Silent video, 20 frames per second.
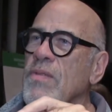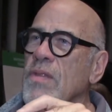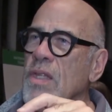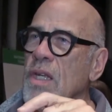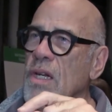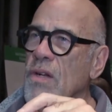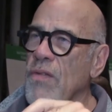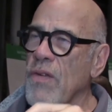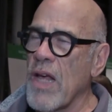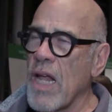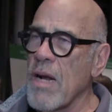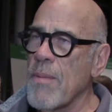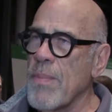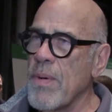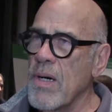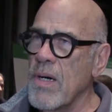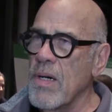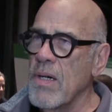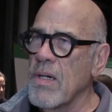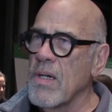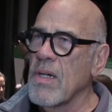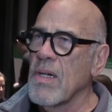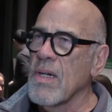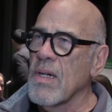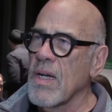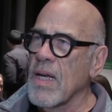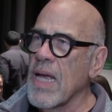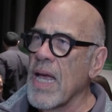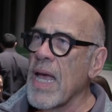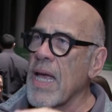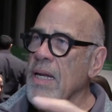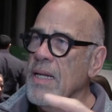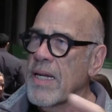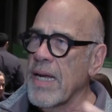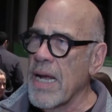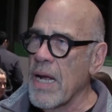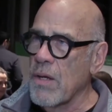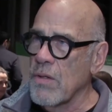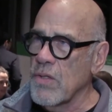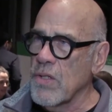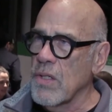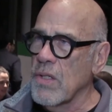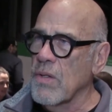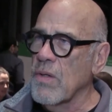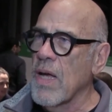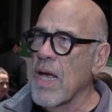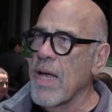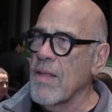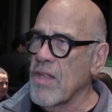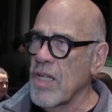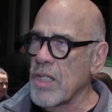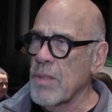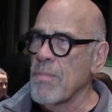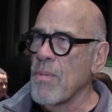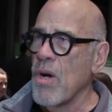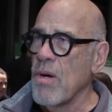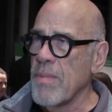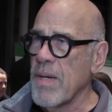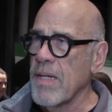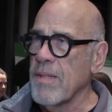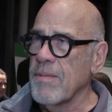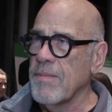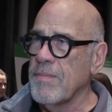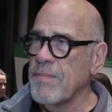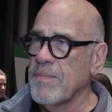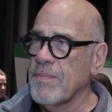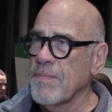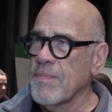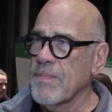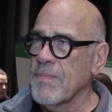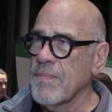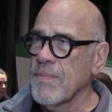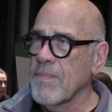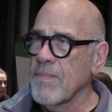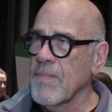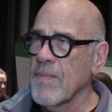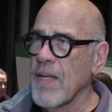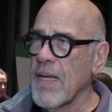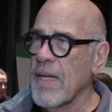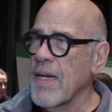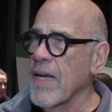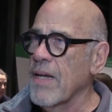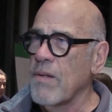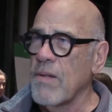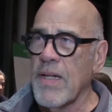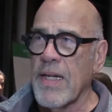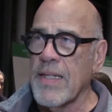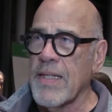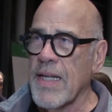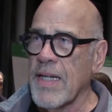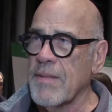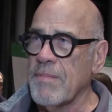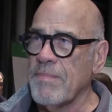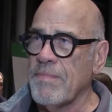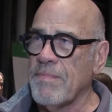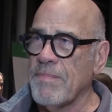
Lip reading: the developer and council at this moment. And I don't like that.